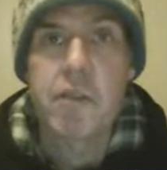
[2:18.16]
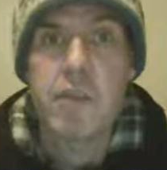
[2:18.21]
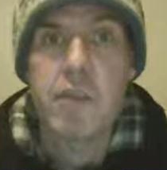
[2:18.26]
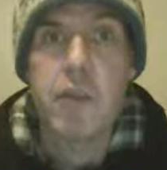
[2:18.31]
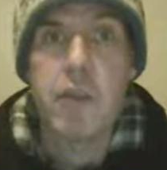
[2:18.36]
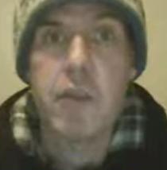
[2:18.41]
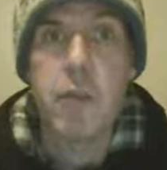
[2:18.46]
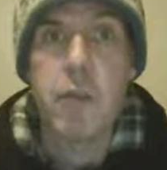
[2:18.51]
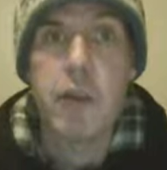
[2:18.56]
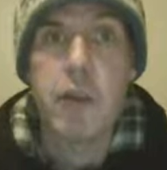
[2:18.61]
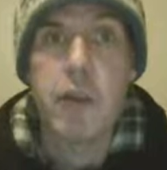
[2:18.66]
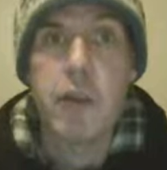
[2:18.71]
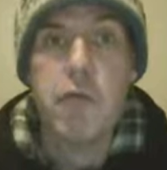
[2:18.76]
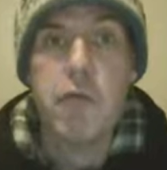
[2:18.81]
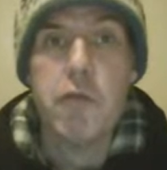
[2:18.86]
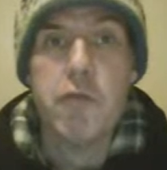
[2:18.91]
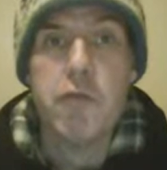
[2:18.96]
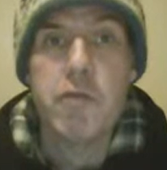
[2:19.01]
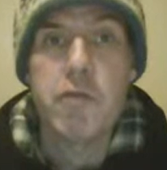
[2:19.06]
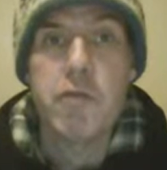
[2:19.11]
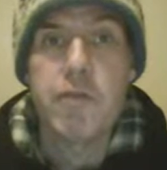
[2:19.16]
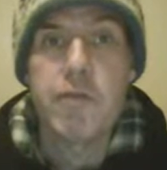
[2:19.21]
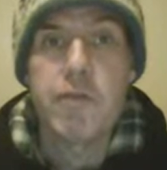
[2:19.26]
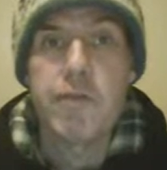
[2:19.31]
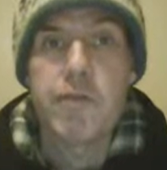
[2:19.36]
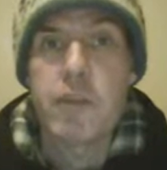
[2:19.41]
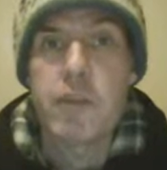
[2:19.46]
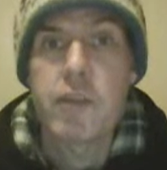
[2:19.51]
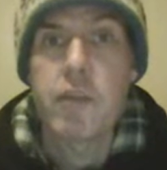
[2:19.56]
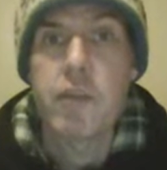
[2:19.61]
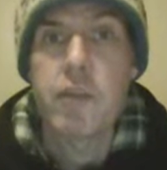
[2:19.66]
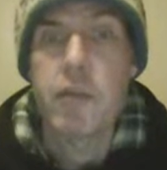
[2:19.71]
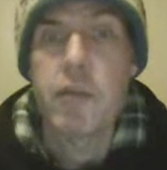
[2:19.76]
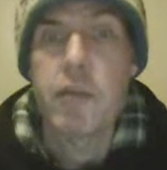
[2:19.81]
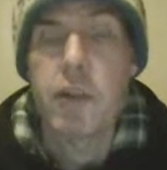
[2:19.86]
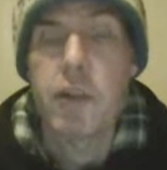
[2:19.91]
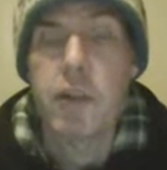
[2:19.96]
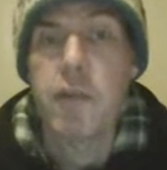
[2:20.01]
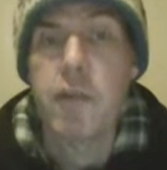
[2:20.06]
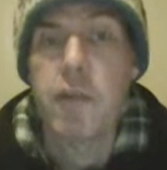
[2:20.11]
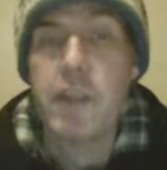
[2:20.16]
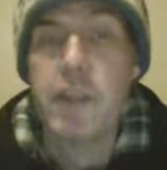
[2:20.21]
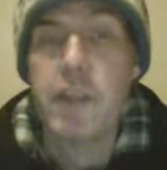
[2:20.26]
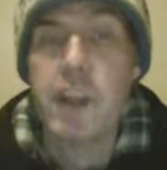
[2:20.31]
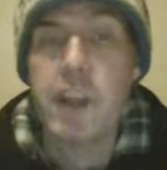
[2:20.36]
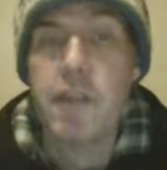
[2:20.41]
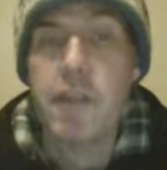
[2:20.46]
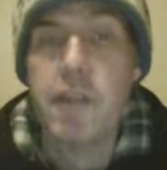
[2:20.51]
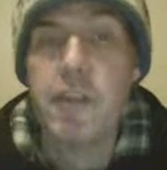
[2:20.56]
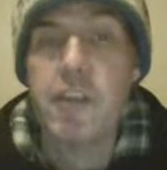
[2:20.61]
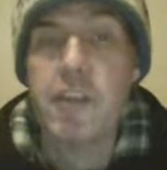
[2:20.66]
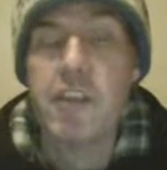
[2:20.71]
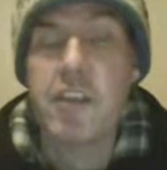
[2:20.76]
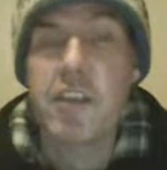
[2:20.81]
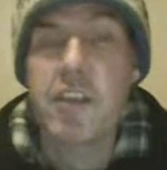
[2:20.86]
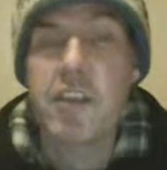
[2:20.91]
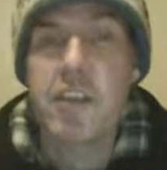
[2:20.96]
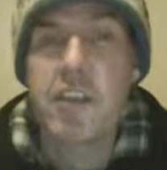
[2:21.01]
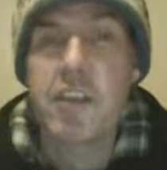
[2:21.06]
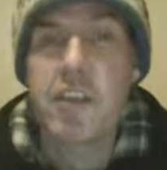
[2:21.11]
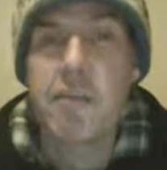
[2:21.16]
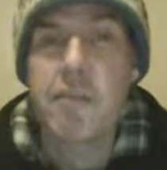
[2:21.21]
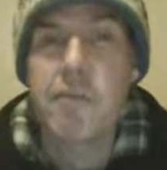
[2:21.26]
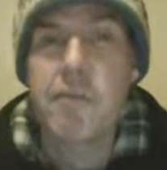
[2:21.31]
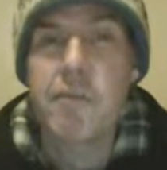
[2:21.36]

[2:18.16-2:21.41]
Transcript: the will or the right of inheritance.